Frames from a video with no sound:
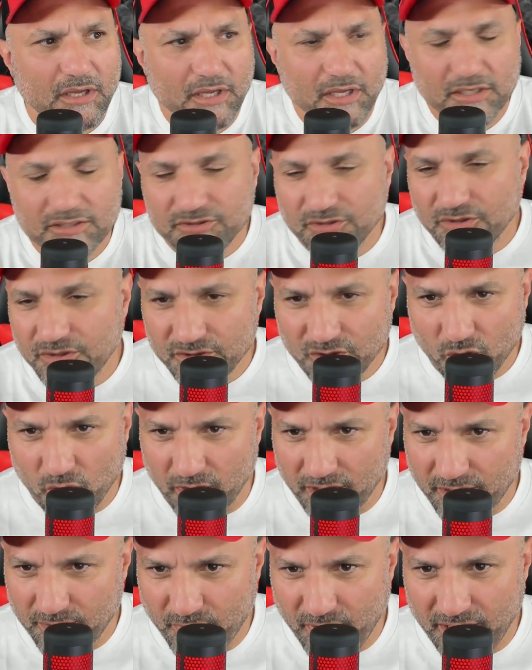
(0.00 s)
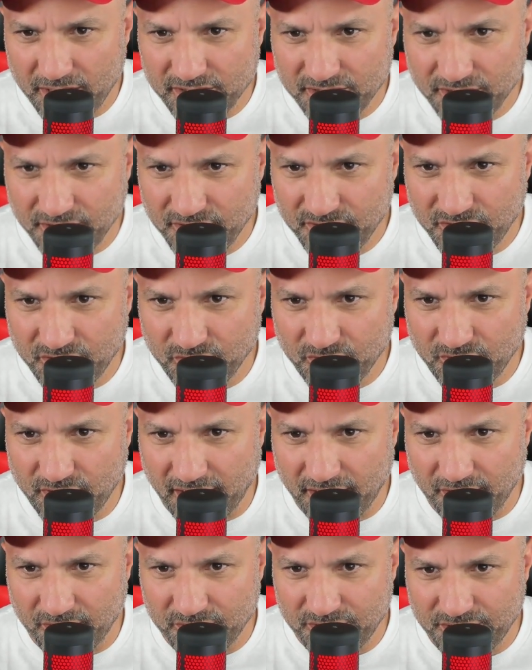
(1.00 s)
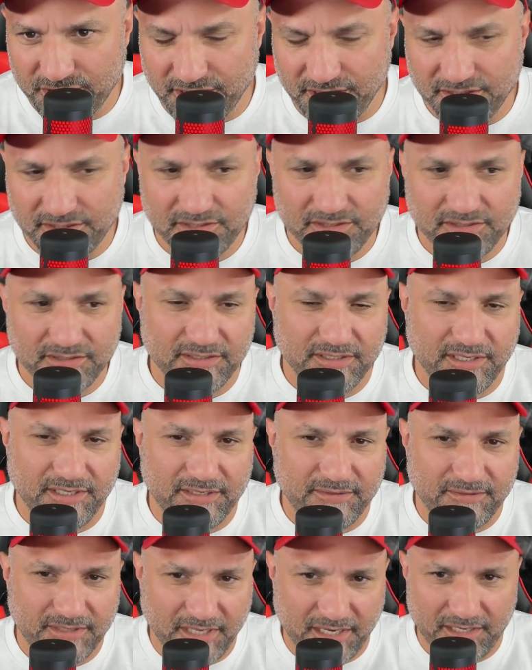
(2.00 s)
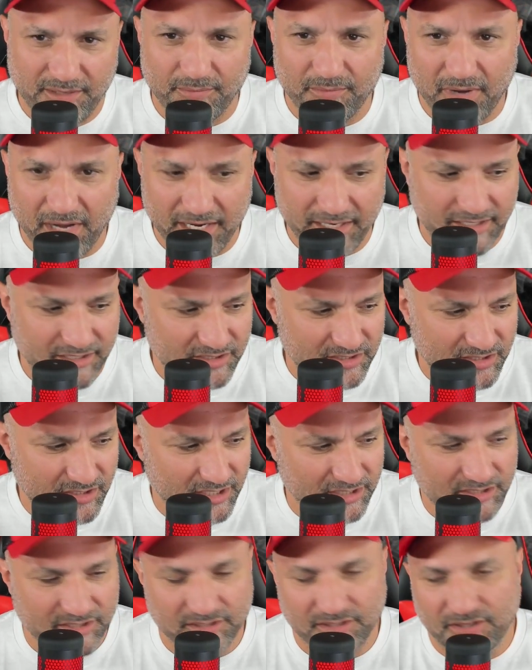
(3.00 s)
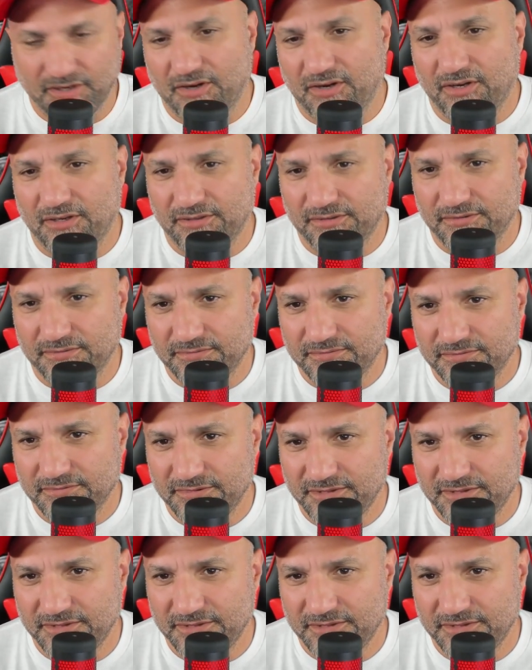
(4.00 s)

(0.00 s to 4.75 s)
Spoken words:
So there's a quick comparison of the two dyno sheets and kind of my discussion on,